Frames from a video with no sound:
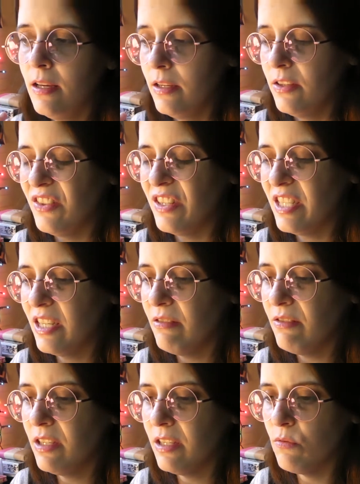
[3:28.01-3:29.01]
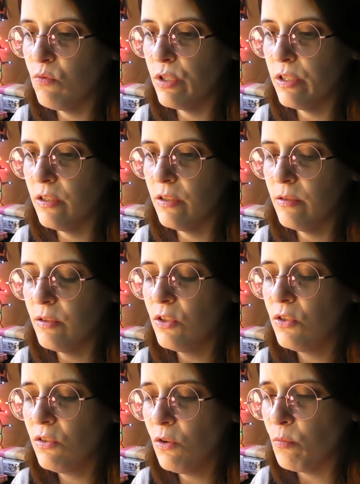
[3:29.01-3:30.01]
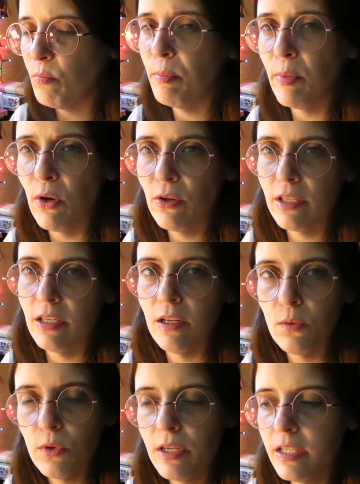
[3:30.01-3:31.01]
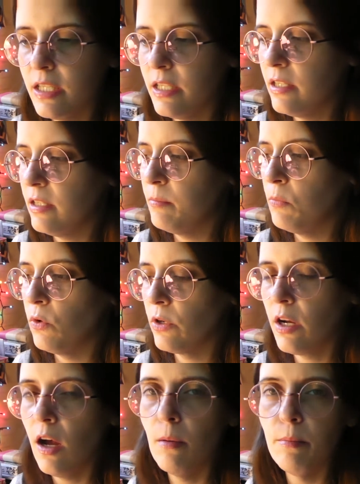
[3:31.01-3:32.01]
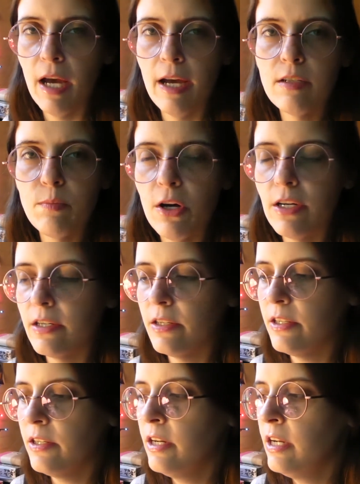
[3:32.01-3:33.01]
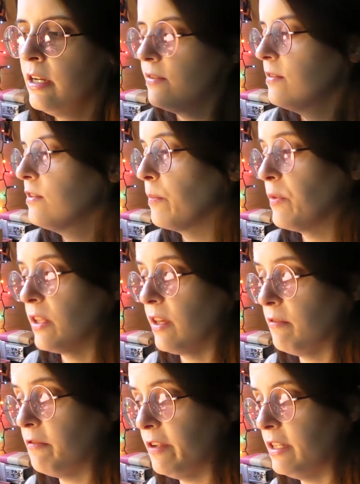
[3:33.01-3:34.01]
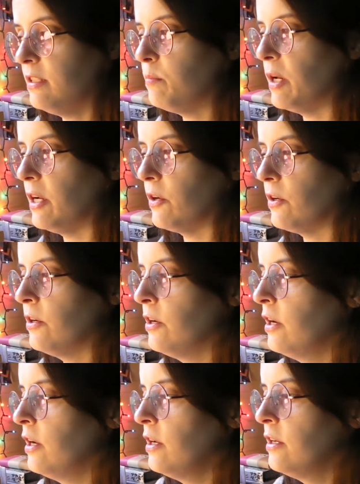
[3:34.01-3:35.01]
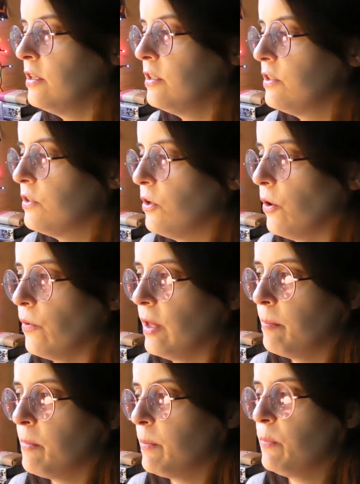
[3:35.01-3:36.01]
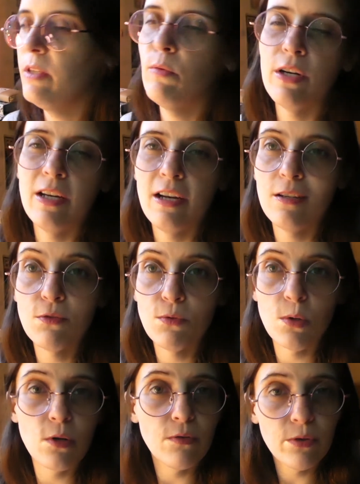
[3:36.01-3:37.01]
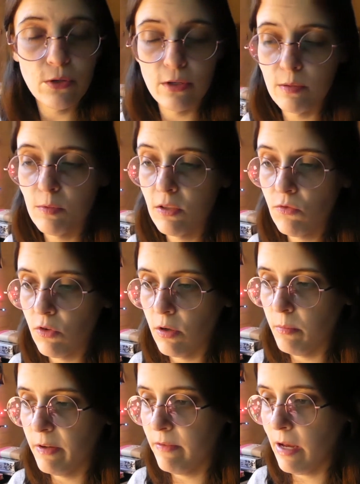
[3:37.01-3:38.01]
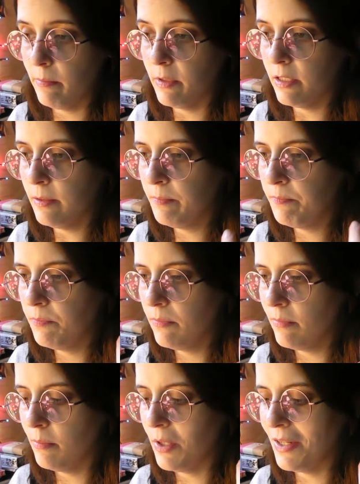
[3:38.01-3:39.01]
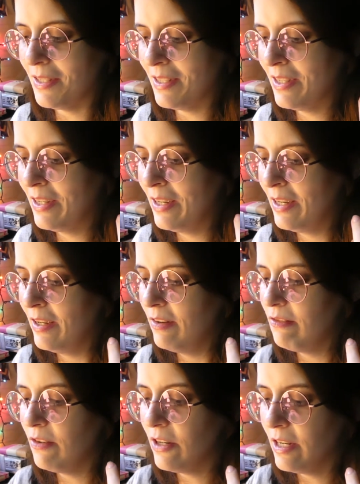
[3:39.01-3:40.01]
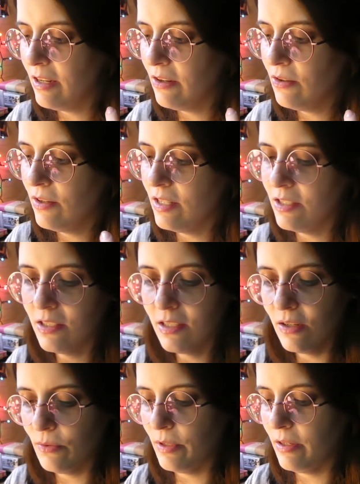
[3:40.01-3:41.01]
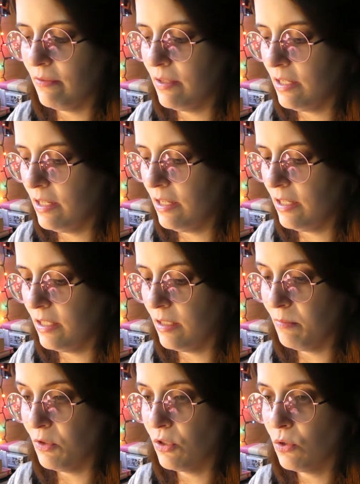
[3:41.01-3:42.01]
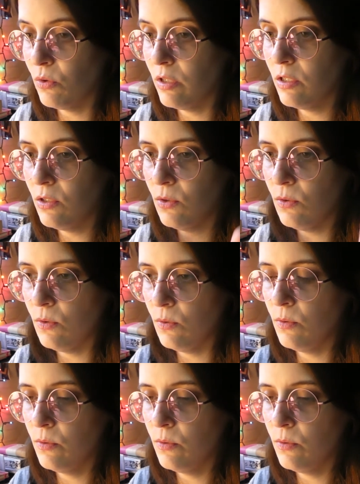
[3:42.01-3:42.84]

the TV was so bulky. I want to get a more compact monitor, something that fits better. So that might be what I asked for Christmas from my family, but for now I just got rid of it, and I'm just going to